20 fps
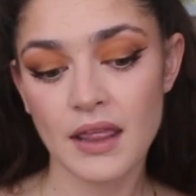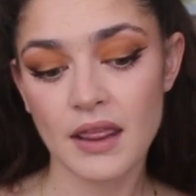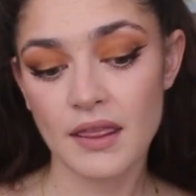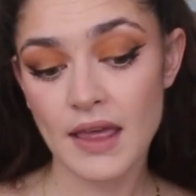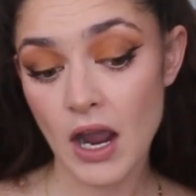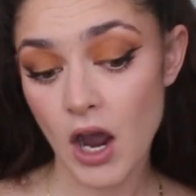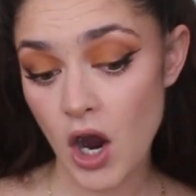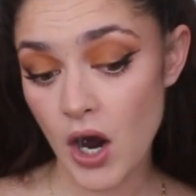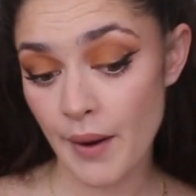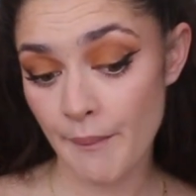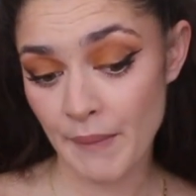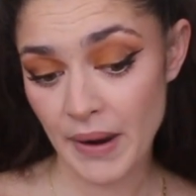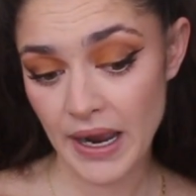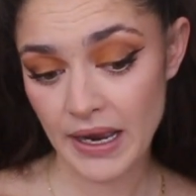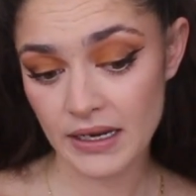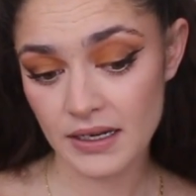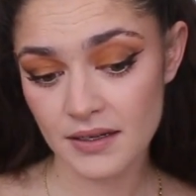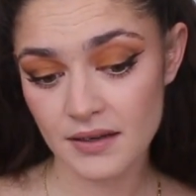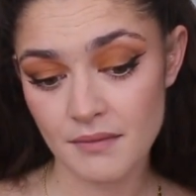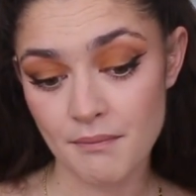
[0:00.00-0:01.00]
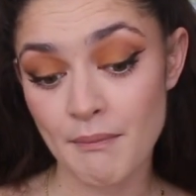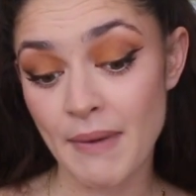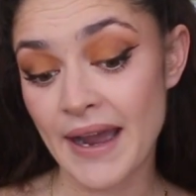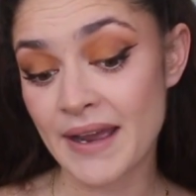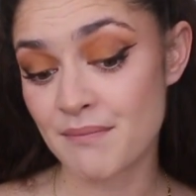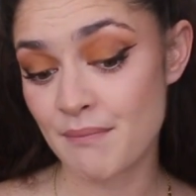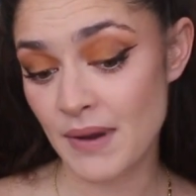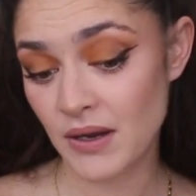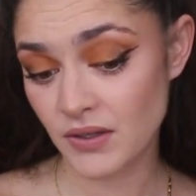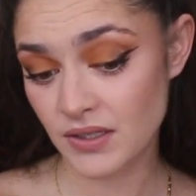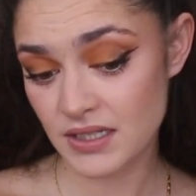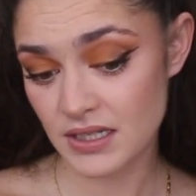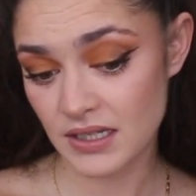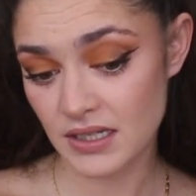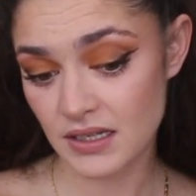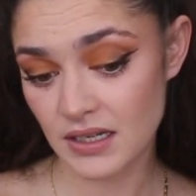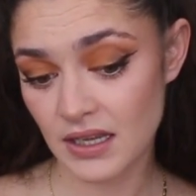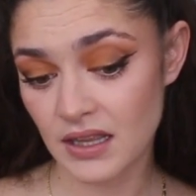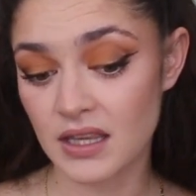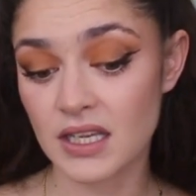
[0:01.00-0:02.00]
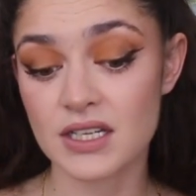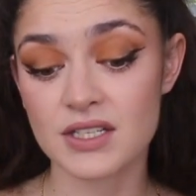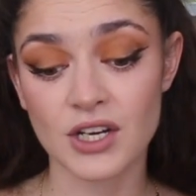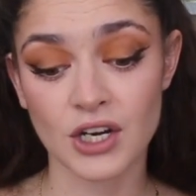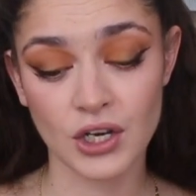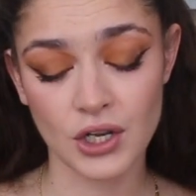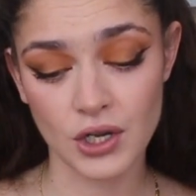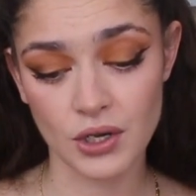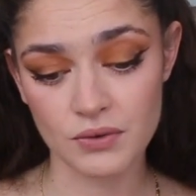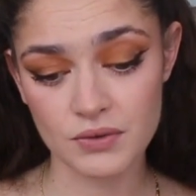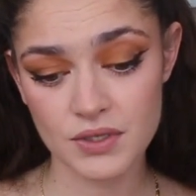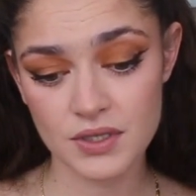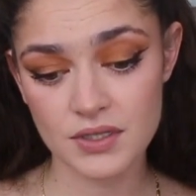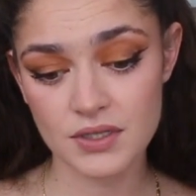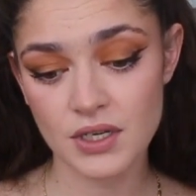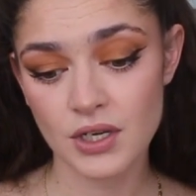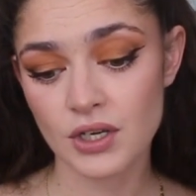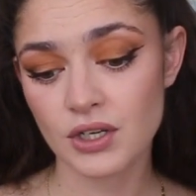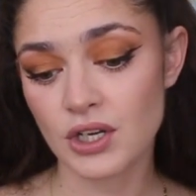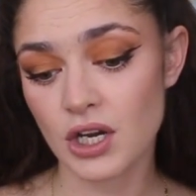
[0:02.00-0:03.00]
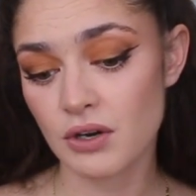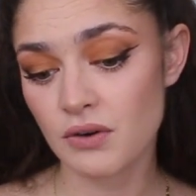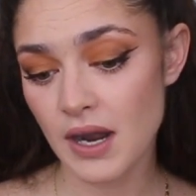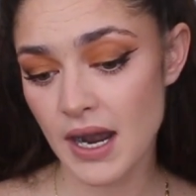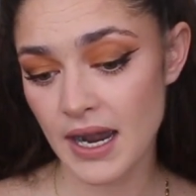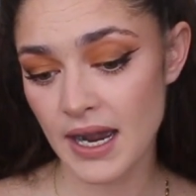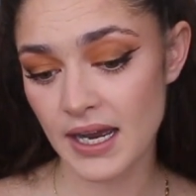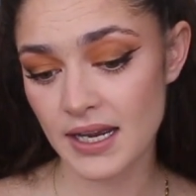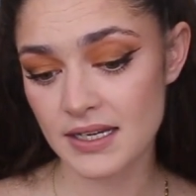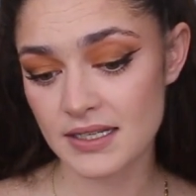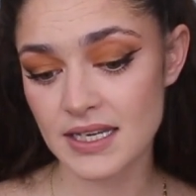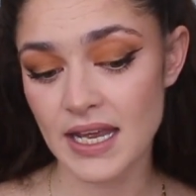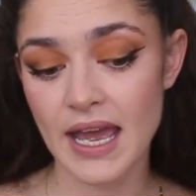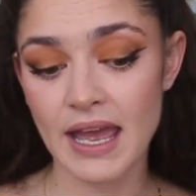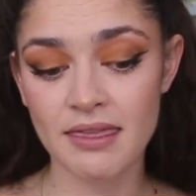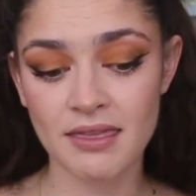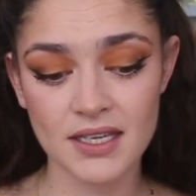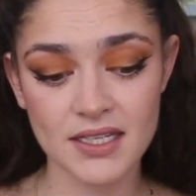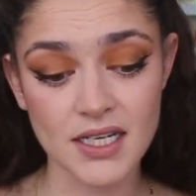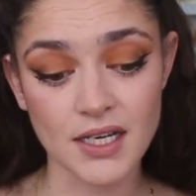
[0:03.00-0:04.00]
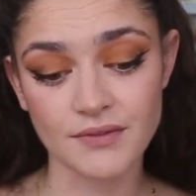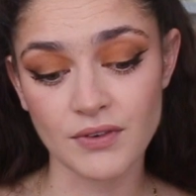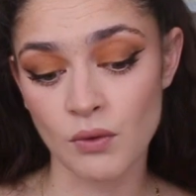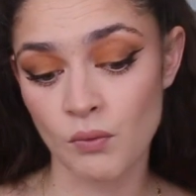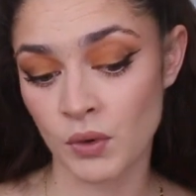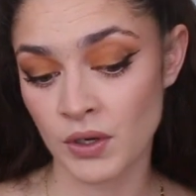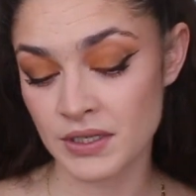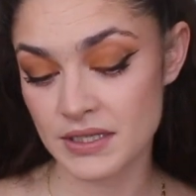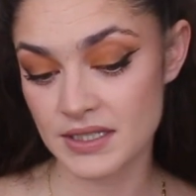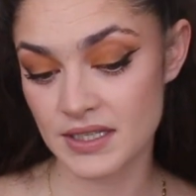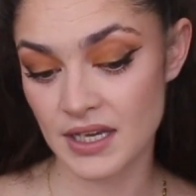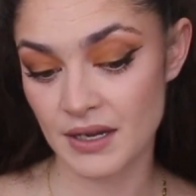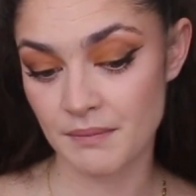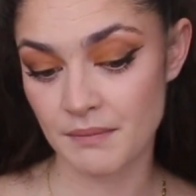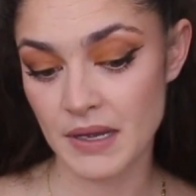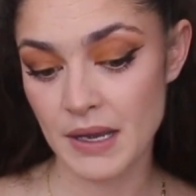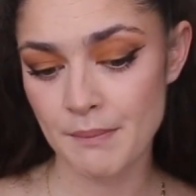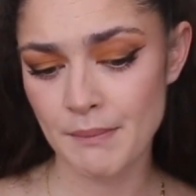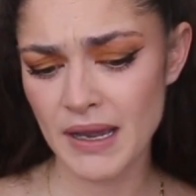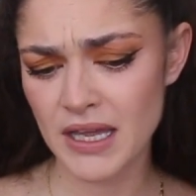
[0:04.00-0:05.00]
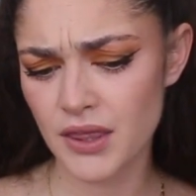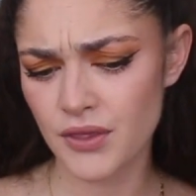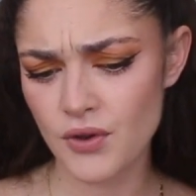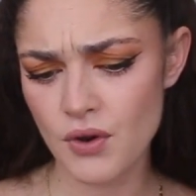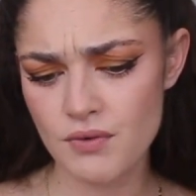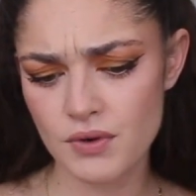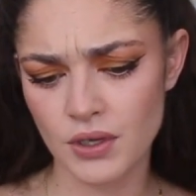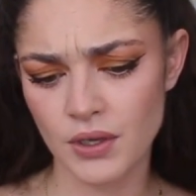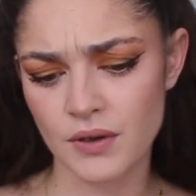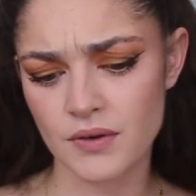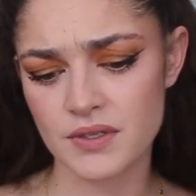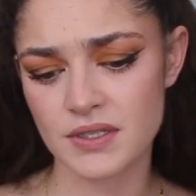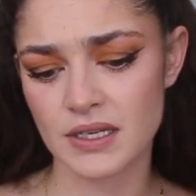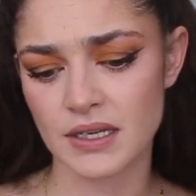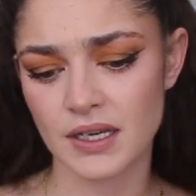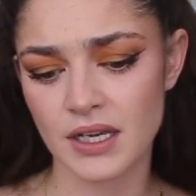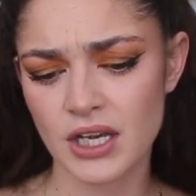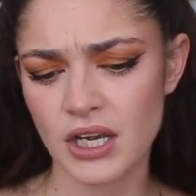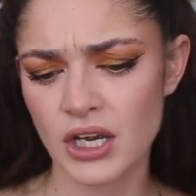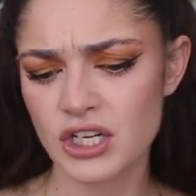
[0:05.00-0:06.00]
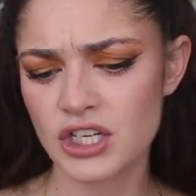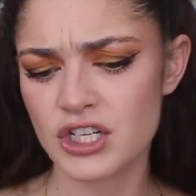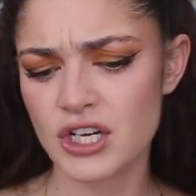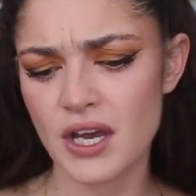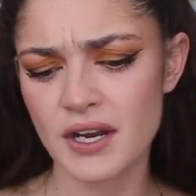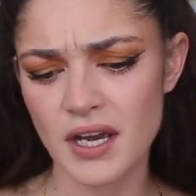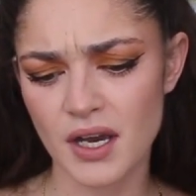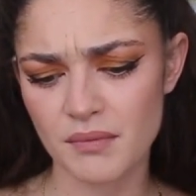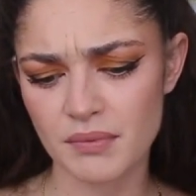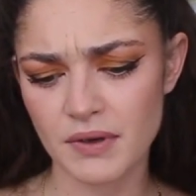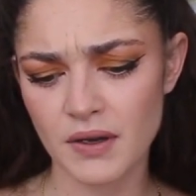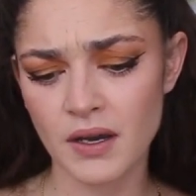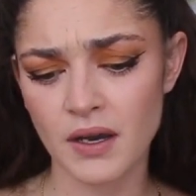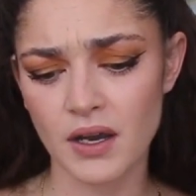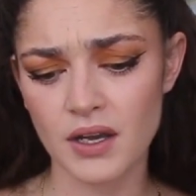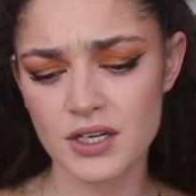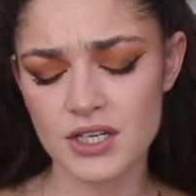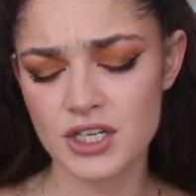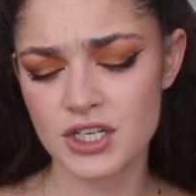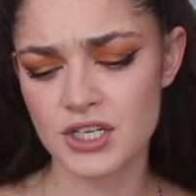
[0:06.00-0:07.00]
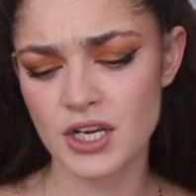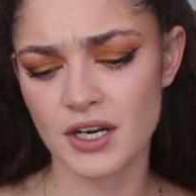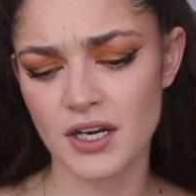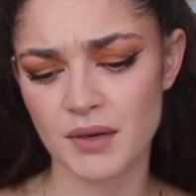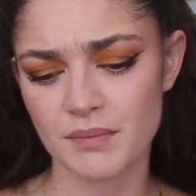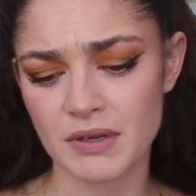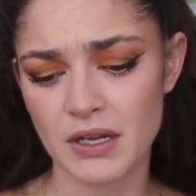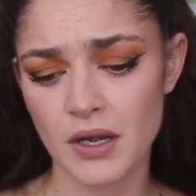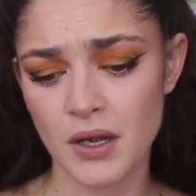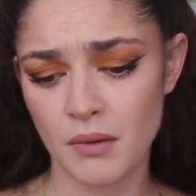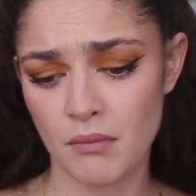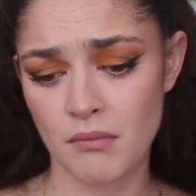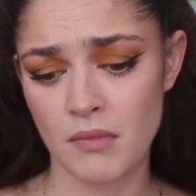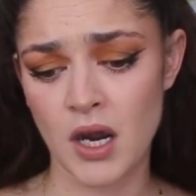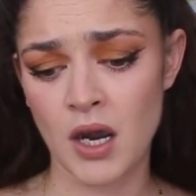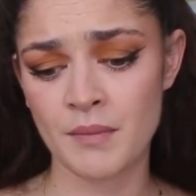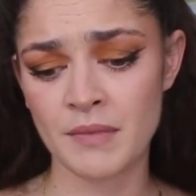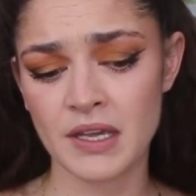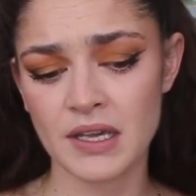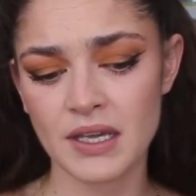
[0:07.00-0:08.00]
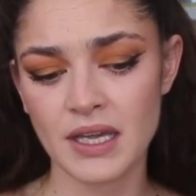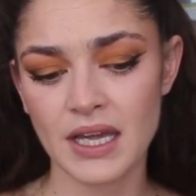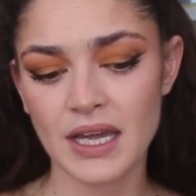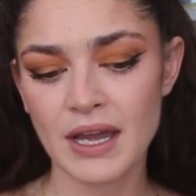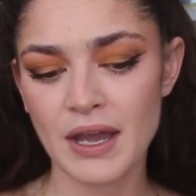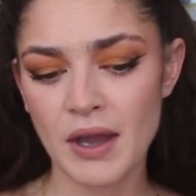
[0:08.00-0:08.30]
They are mine. Mine melted. These are goats. Goat eyes, and the devil wants them. My throat closing. Shut up. Ugh, shut up. Mommy?